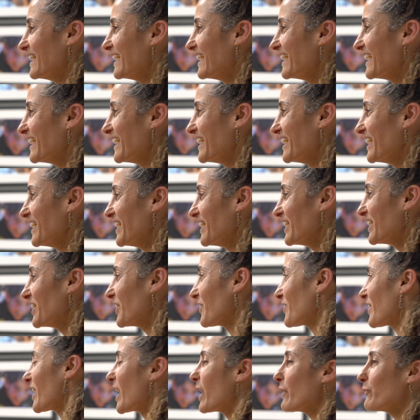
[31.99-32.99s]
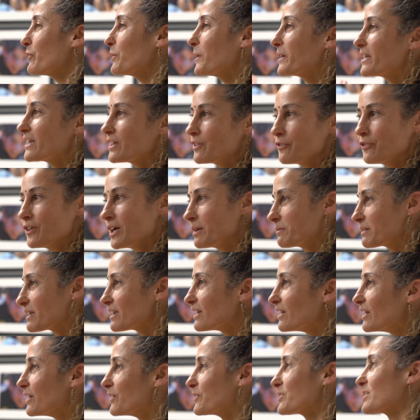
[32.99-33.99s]
you know, that everyone in the family
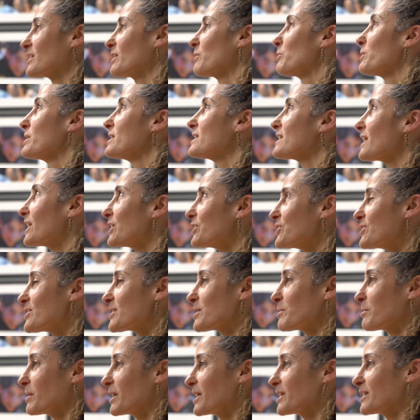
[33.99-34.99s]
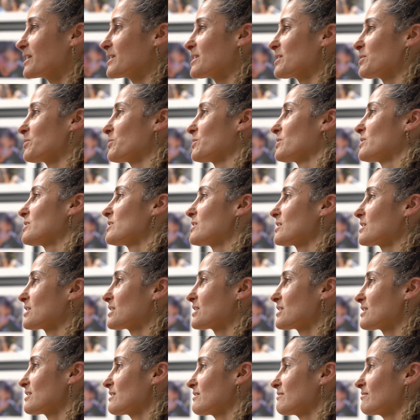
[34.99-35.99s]
loves. Like when Dad used to make this, it was
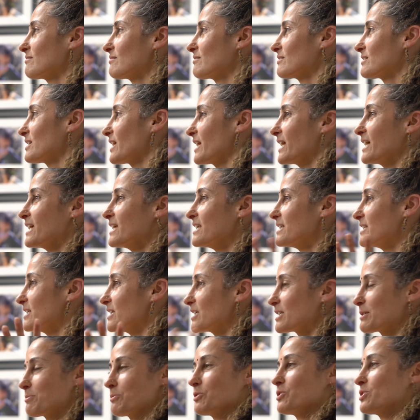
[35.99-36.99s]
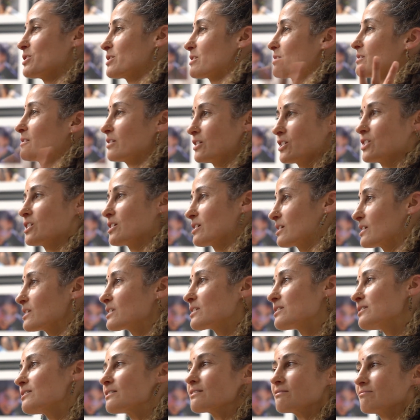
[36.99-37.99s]
just the easiest, most
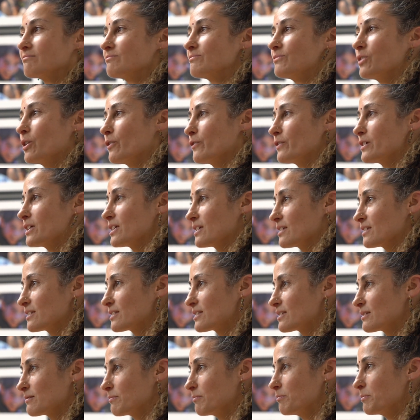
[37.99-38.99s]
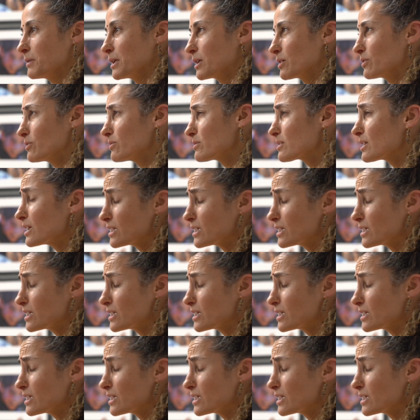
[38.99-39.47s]
delicious of his meals.